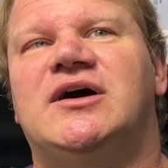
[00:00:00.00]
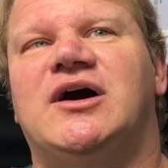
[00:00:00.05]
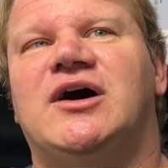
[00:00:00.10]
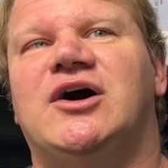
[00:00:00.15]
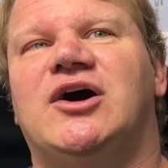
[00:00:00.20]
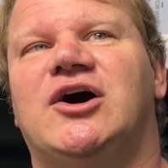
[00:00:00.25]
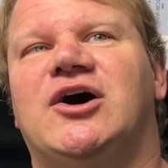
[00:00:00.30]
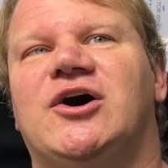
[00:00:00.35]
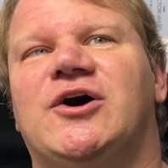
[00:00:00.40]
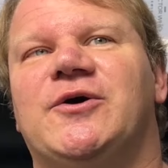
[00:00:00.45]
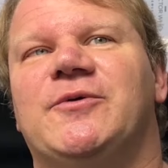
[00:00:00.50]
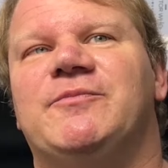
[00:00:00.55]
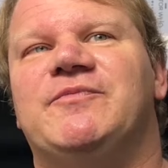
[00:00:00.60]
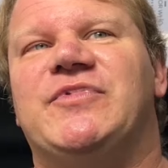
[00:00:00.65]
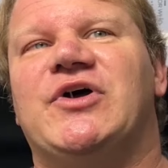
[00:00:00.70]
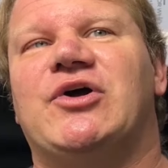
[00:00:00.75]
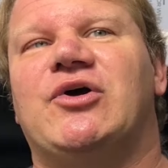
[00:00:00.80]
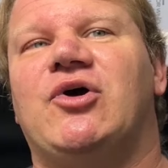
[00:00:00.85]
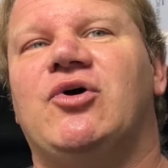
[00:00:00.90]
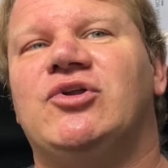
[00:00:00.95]

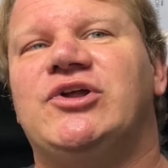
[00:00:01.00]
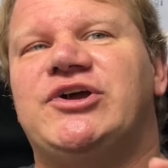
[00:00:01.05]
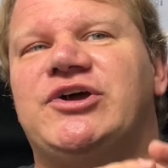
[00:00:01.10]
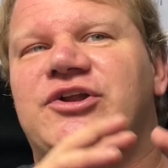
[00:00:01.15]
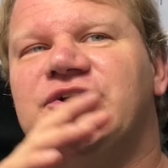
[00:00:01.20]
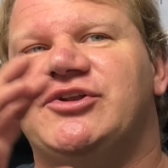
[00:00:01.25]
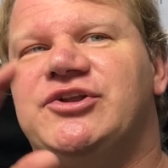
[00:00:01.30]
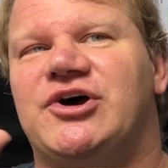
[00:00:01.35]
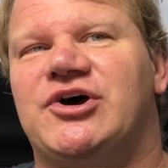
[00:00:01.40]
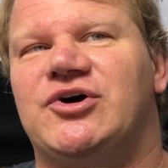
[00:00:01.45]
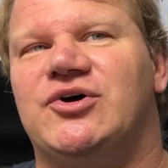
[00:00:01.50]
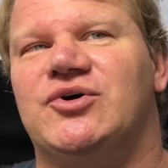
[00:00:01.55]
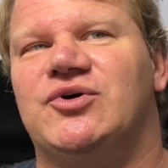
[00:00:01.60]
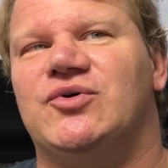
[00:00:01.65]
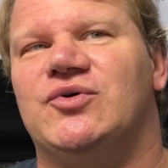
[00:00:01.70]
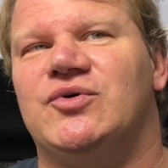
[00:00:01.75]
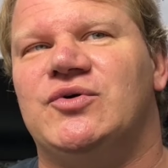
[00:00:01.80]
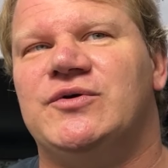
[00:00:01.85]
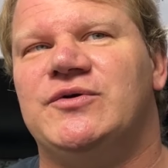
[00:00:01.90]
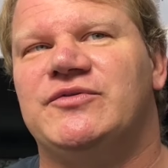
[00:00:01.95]
They're only going to
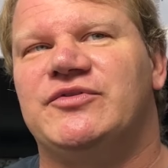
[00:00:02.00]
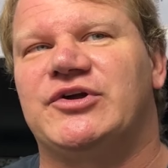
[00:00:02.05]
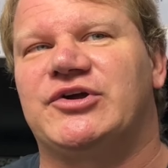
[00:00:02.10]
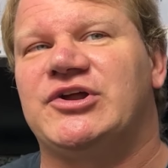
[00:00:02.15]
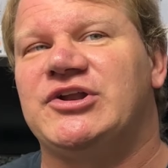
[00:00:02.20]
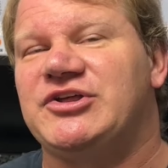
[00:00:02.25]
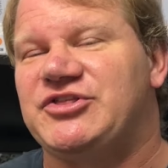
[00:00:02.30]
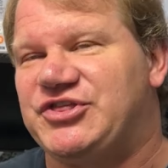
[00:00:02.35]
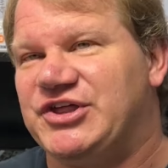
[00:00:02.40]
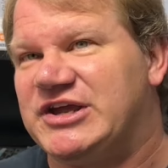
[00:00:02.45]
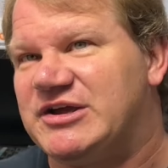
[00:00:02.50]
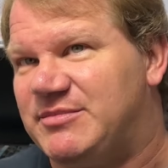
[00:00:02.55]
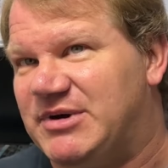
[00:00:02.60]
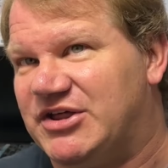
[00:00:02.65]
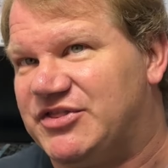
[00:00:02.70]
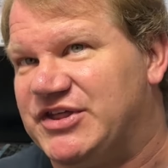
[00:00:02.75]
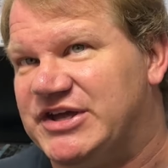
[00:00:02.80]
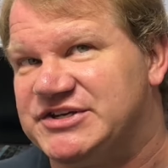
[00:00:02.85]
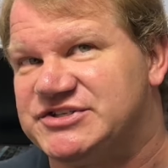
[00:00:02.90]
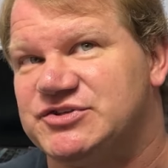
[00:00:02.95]
know, they're going to think
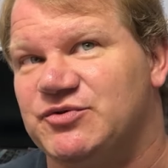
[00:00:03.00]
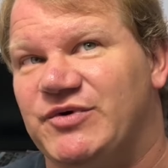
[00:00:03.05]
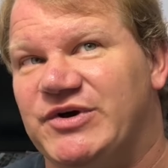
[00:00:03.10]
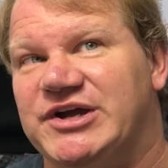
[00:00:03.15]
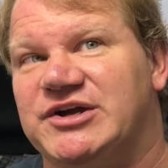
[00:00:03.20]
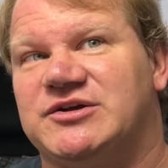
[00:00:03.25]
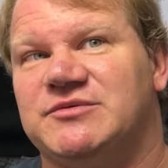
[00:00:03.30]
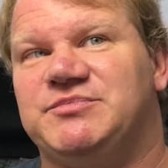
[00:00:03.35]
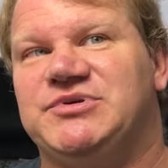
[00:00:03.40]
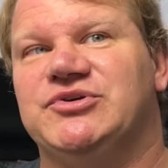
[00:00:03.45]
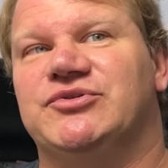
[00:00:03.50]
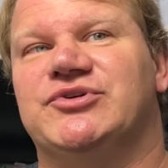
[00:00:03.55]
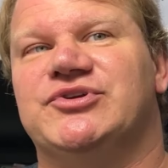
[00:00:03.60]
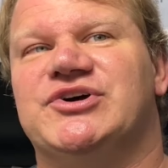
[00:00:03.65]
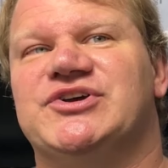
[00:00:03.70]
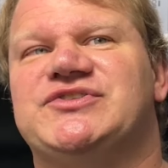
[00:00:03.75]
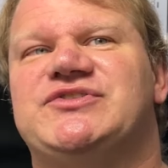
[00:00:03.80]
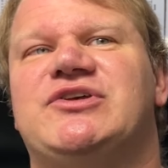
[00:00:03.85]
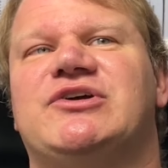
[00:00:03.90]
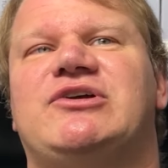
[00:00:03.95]
about things the way a computer
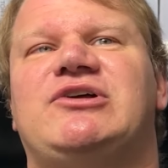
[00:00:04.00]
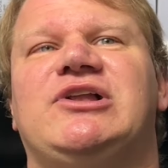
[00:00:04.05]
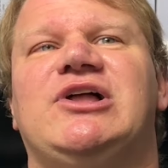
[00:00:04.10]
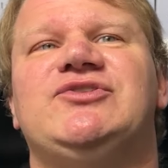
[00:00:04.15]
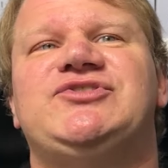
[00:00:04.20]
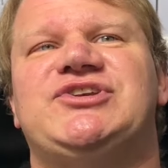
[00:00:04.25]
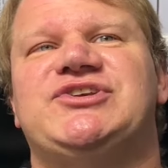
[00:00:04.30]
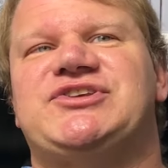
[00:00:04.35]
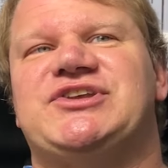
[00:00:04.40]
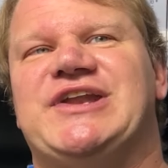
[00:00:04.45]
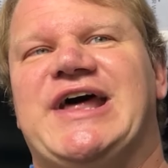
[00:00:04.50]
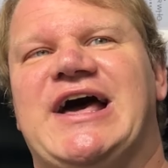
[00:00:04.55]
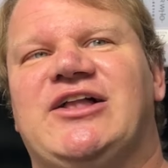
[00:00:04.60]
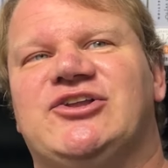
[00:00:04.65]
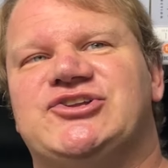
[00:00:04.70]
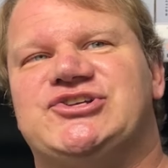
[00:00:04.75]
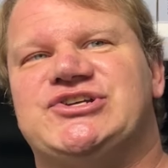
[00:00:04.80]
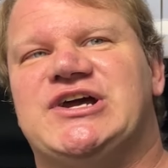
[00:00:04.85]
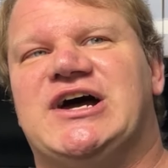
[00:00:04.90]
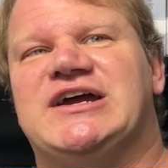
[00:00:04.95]
does. The closest
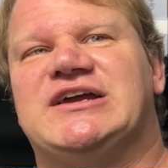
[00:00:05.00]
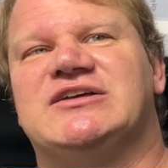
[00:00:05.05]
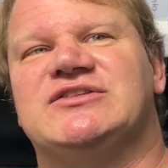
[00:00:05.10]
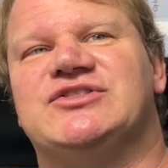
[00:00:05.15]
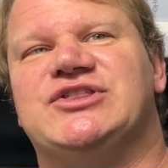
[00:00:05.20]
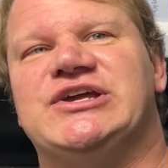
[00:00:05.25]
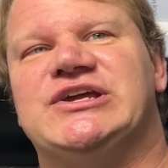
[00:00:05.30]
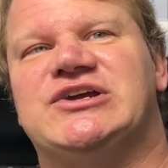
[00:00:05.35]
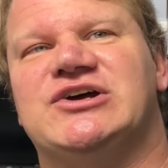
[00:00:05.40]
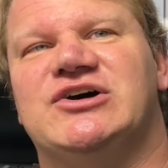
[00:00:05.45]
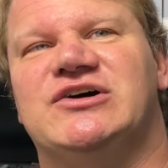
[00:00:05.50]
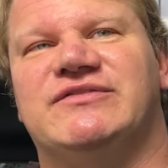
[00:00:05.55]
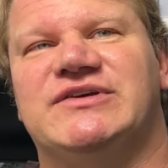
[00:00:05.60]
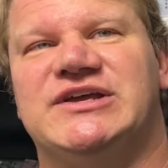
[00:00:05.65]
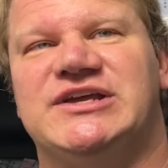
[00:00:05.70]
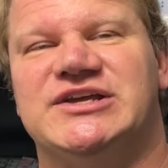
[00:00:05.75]
analogy I can think of